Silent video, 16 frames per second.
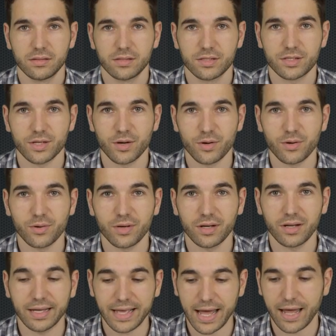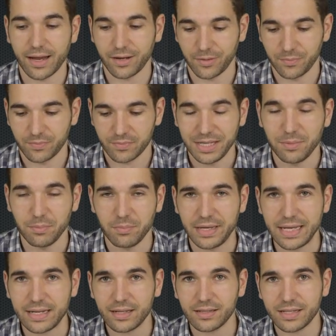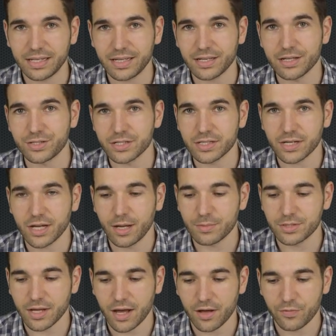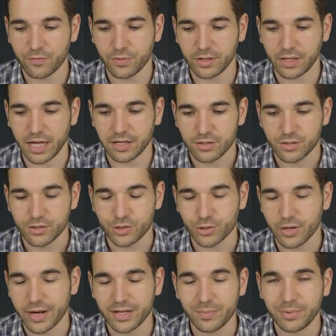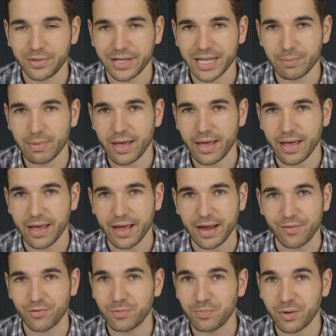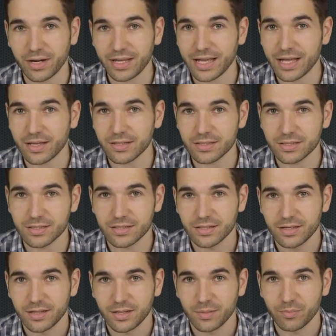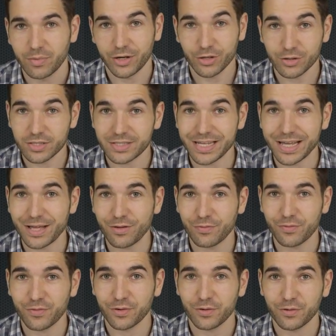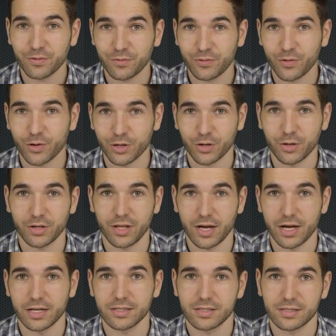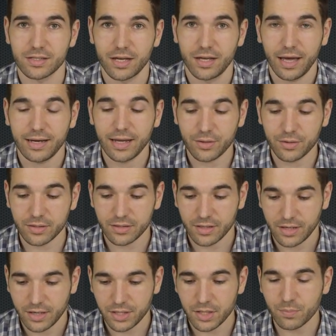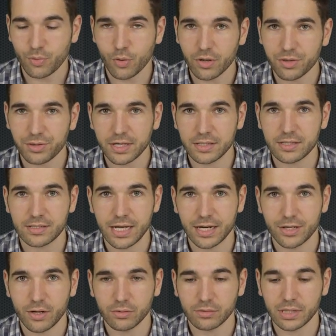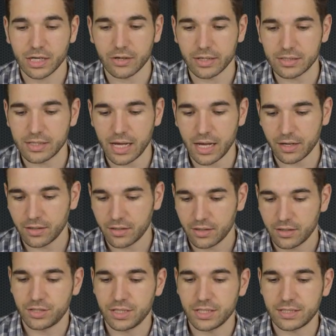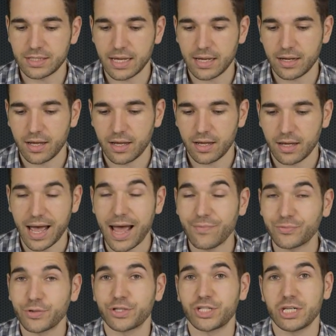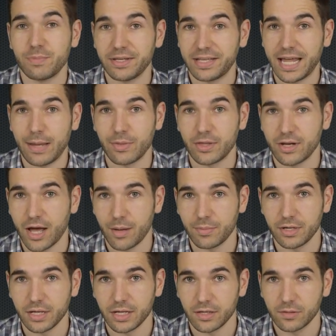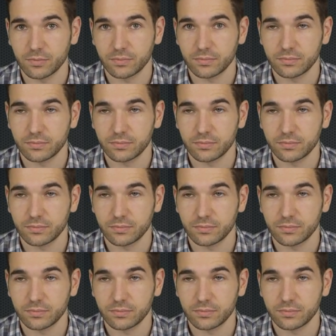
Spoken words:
So again, immediately it just comes off like she's trying to blame everybody else but herself for her loss. And now the important thing to take note there is that she said after she became the nominee,